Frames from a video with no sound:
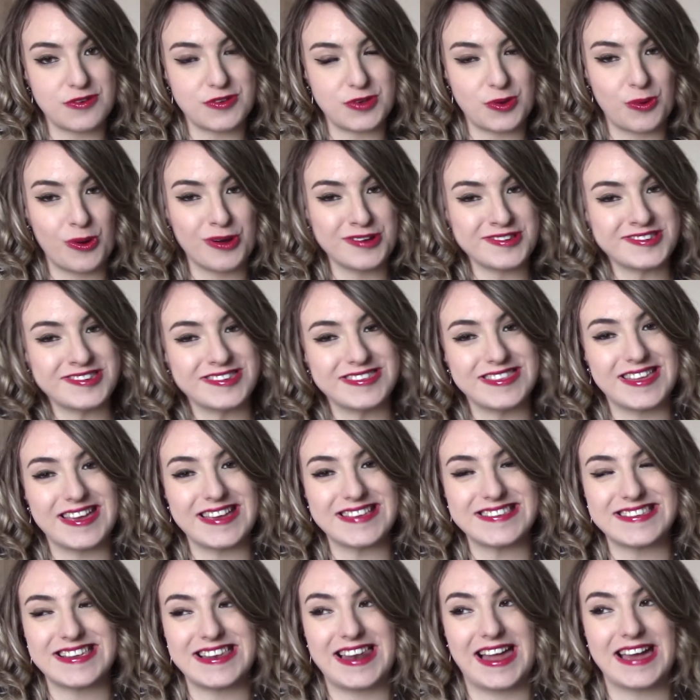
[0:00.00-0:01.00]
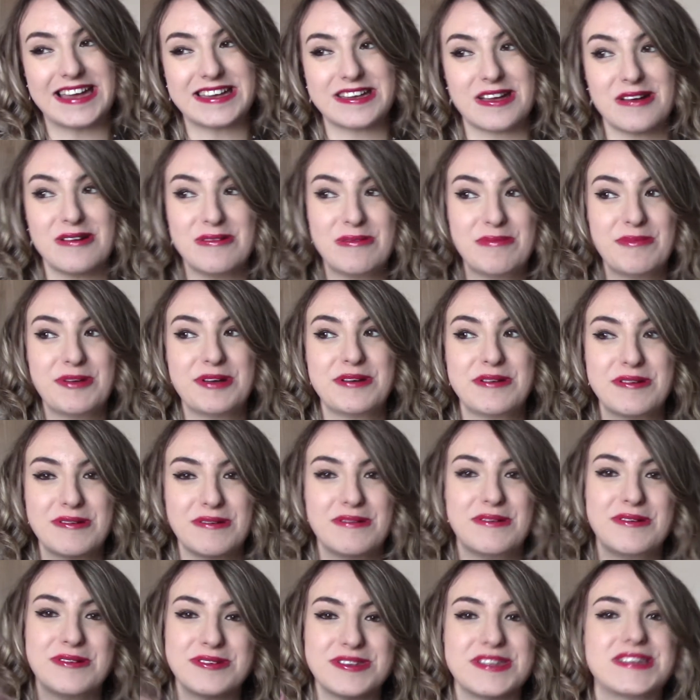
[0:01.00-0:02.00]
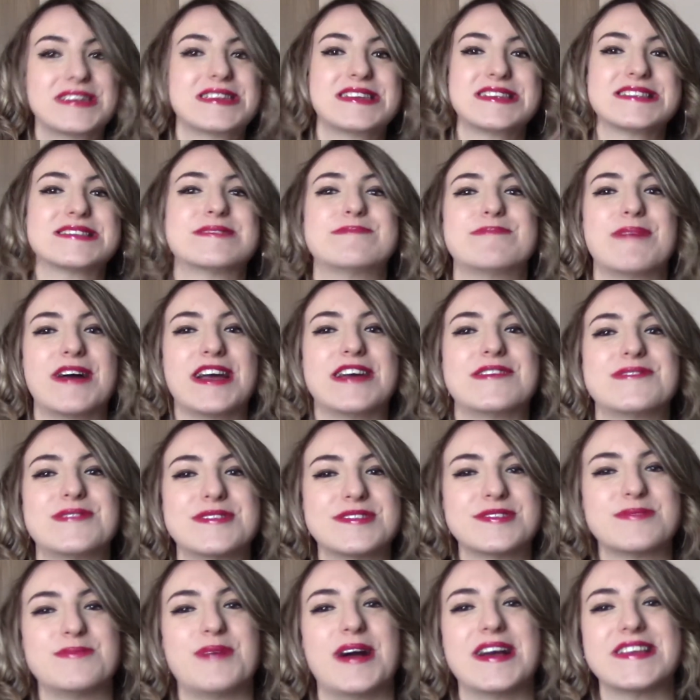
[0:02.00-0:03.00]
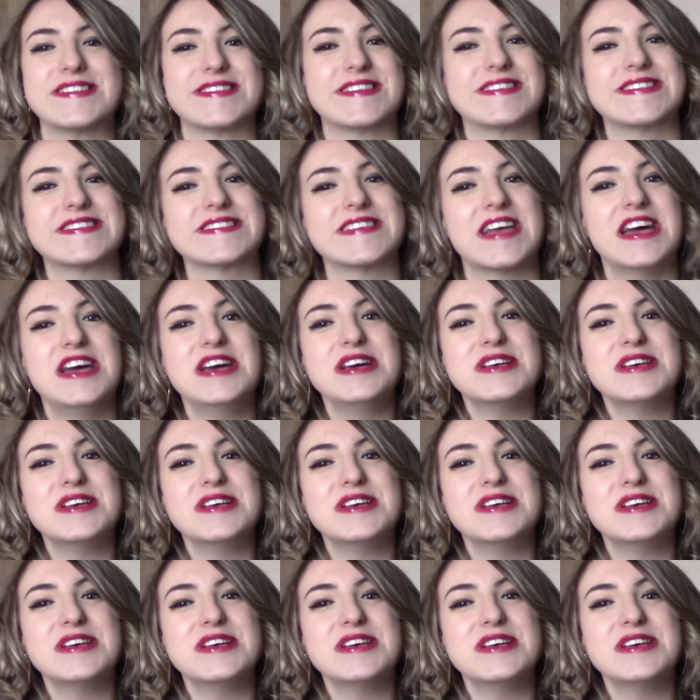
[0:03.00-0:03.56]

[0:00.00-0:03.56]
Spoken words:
If you're watching this, you're like, oh my god, I need to buy everyone's presents.